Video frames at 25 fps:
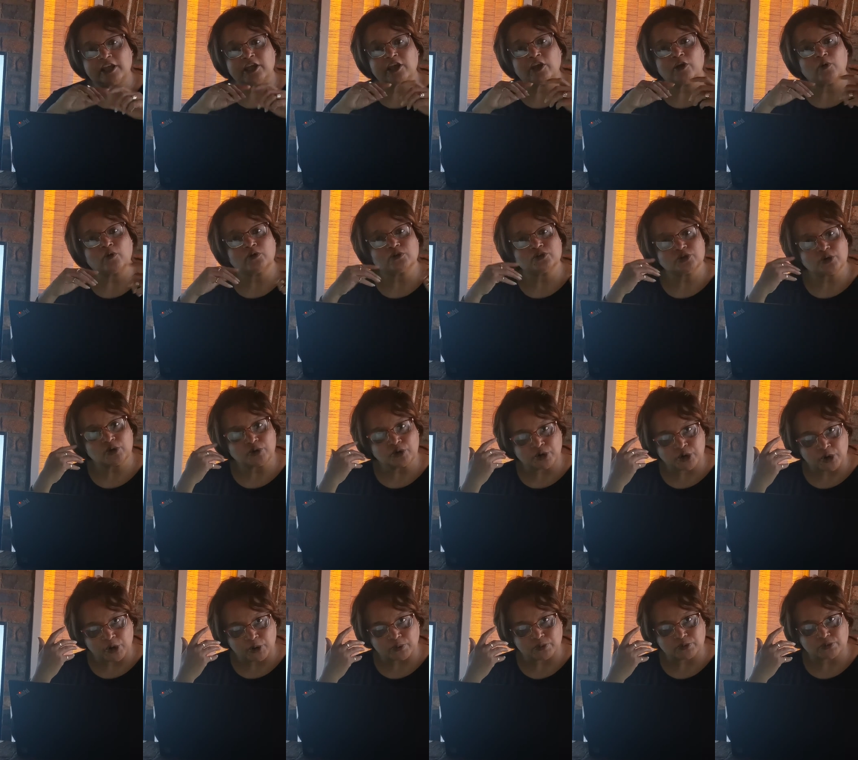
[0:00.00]
He also
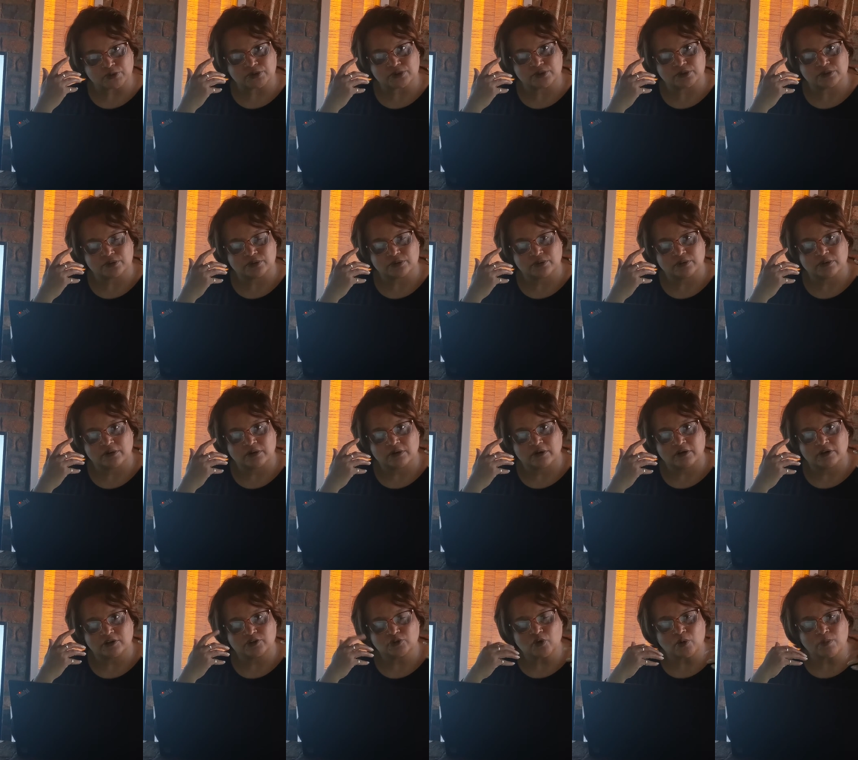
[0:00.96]
knows,
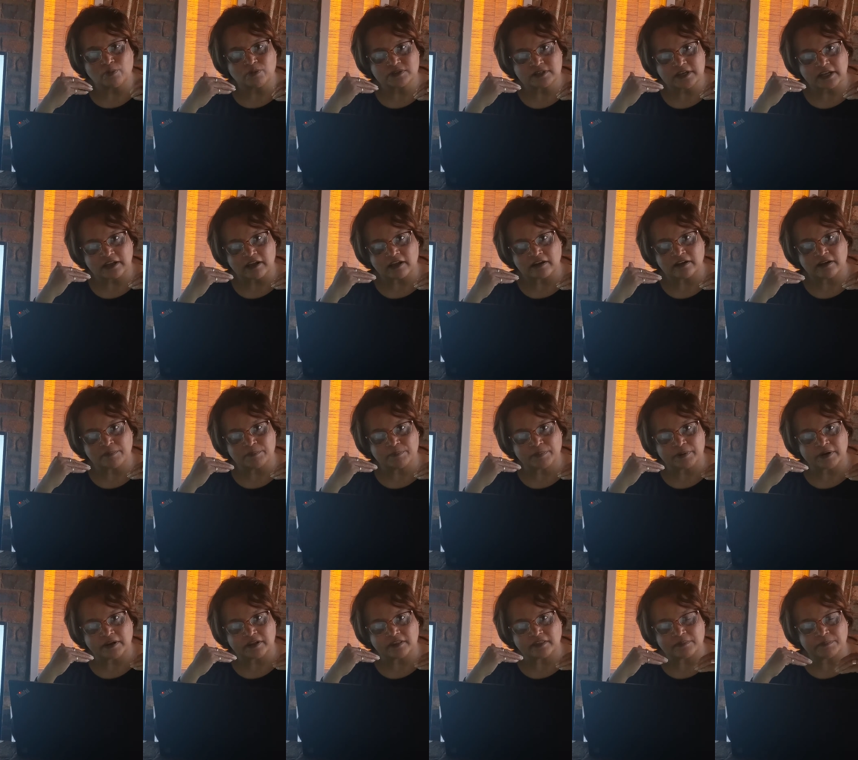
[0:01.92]
it's almost like
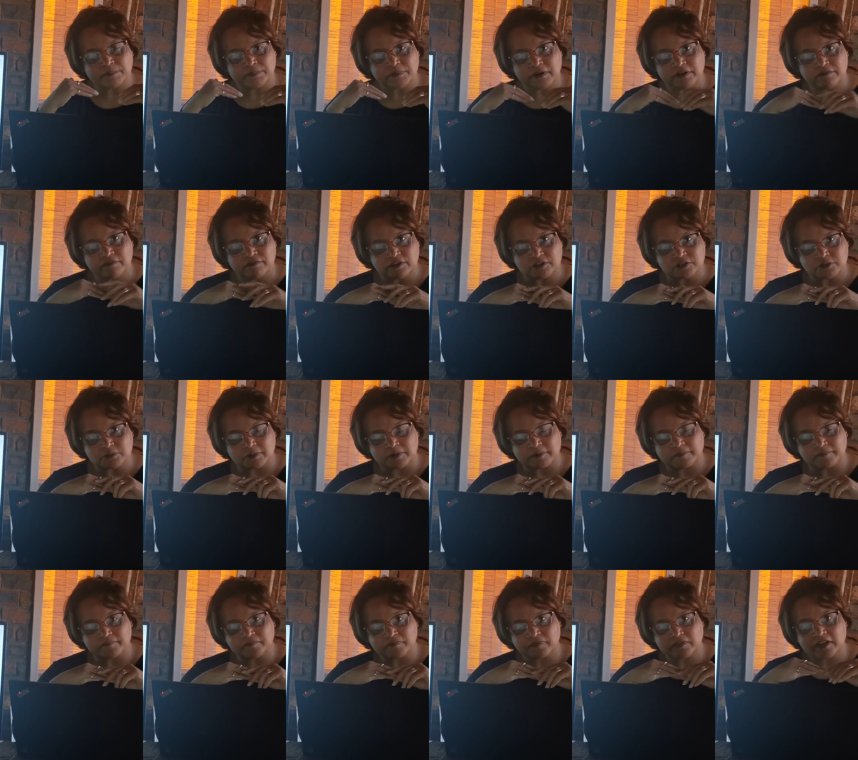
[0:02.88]
underpinning the previous one.